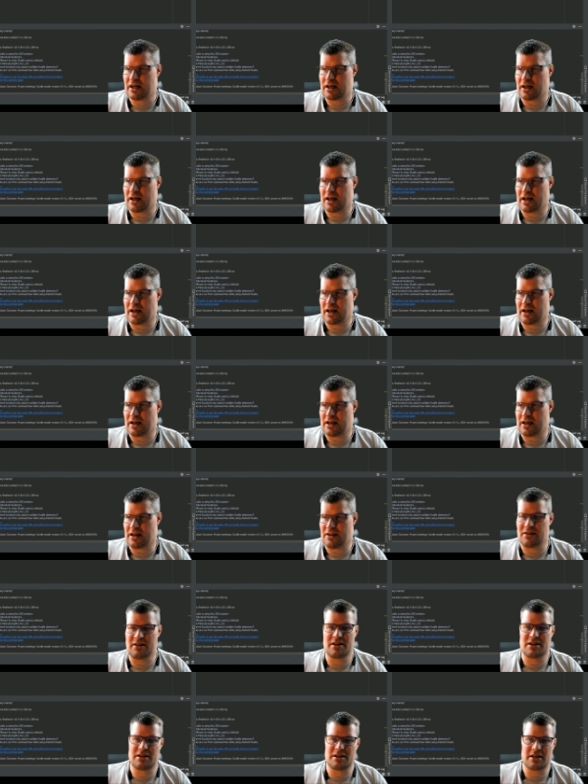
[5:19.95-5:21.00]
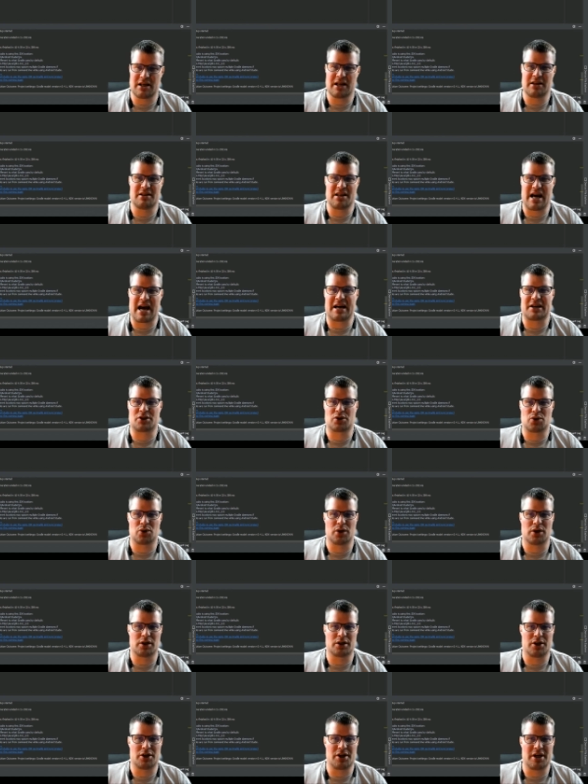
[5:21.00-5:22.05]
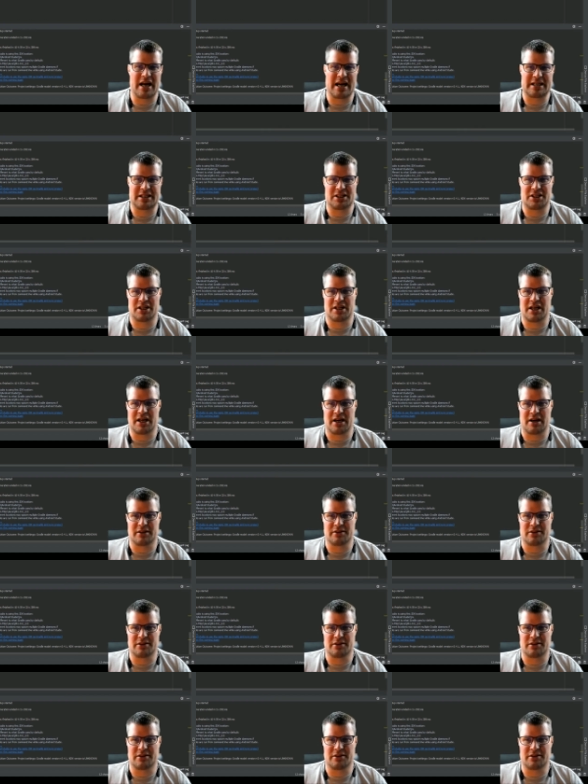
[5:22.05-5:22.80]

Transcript: uh, in in the actual connection here.